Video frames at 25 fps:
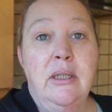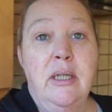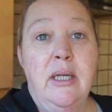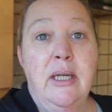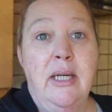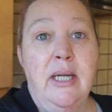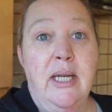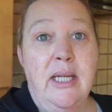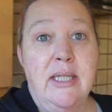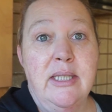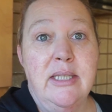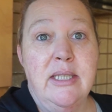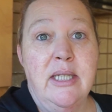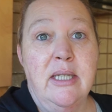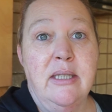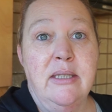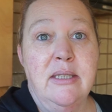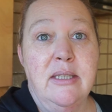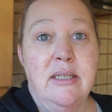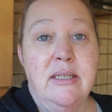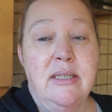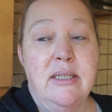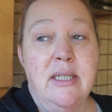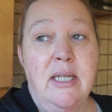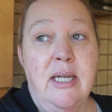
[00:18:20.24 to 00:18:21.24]
and let's get
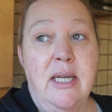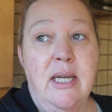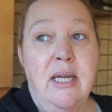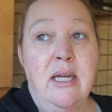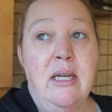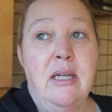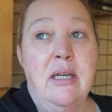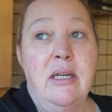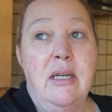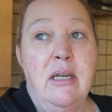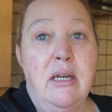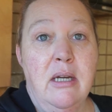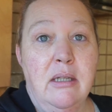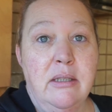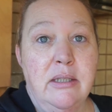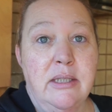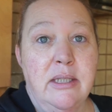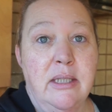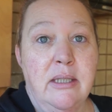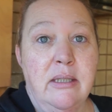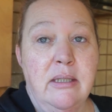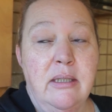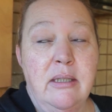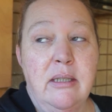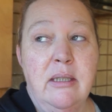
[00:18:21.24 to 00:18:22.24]
this day knocked
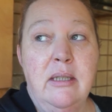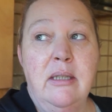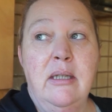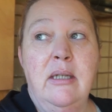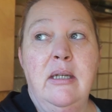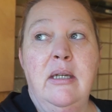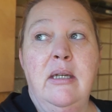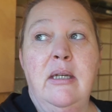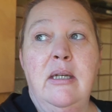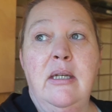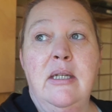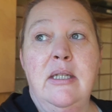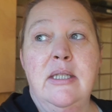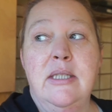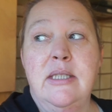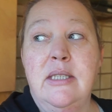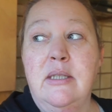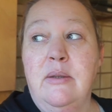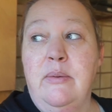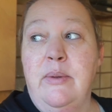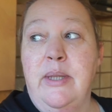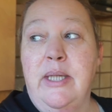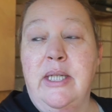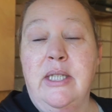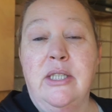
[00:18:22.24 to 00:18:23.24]
out
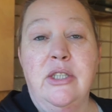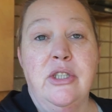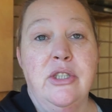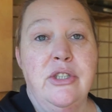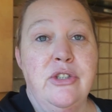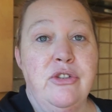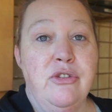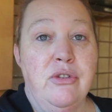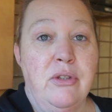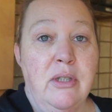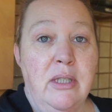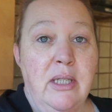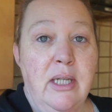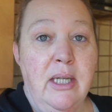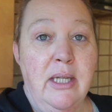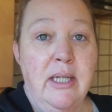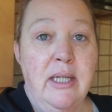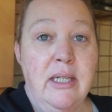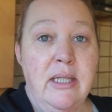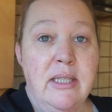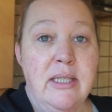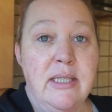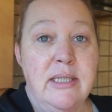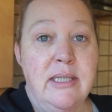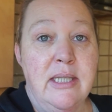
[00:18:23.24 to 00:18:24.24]
so we can just draw a line
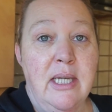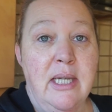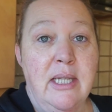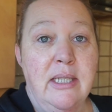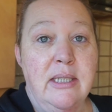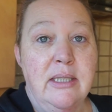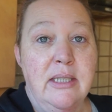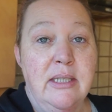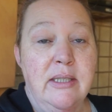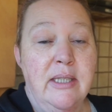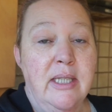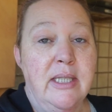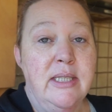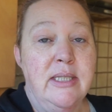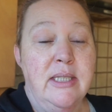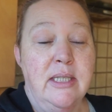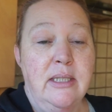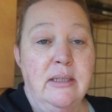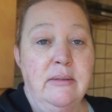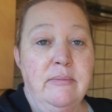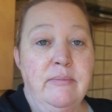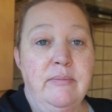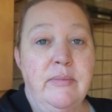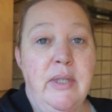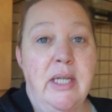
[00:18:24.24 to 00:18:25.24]
in the sand, and that's it.
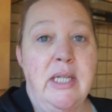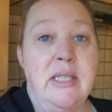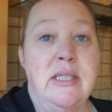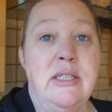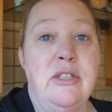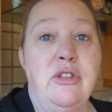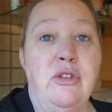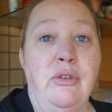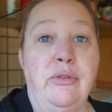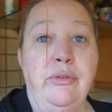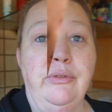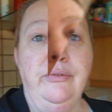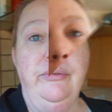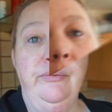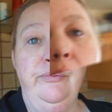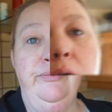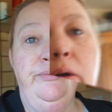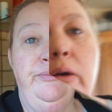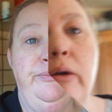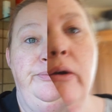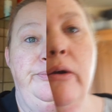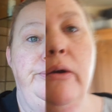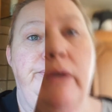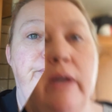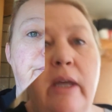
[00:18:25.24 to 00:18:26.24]
It's done.
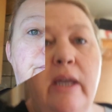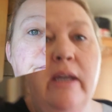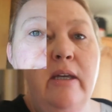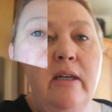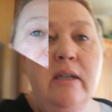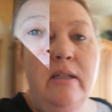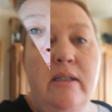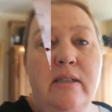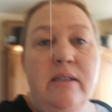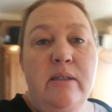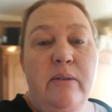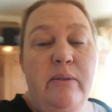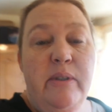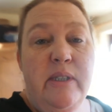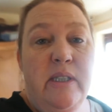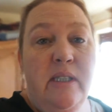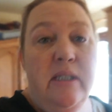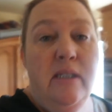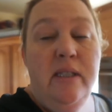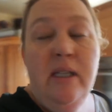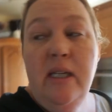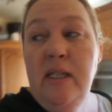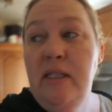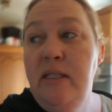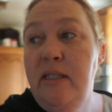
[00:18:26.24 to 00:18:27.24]
Okay guys, so I
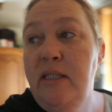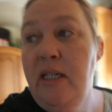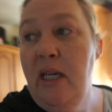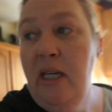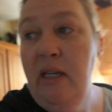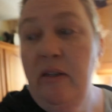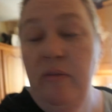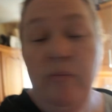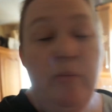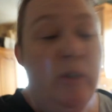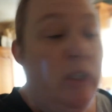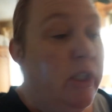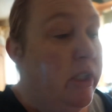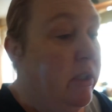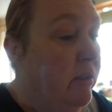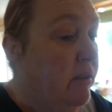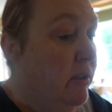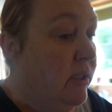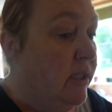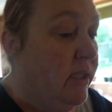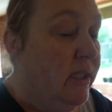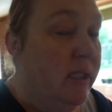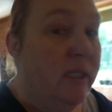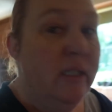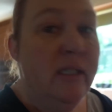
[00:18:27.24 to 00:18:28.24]
didn't get to have my shower,
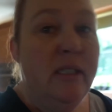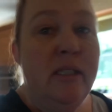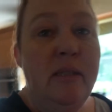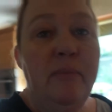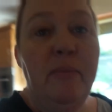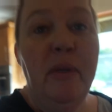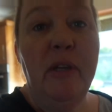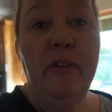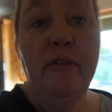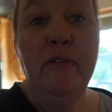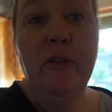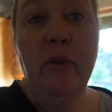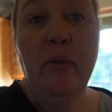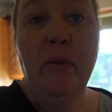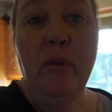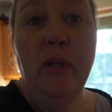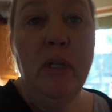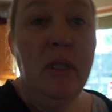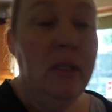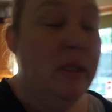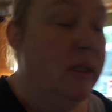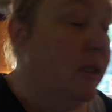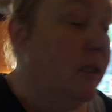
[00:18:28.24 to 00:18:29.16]
decided to make phone calls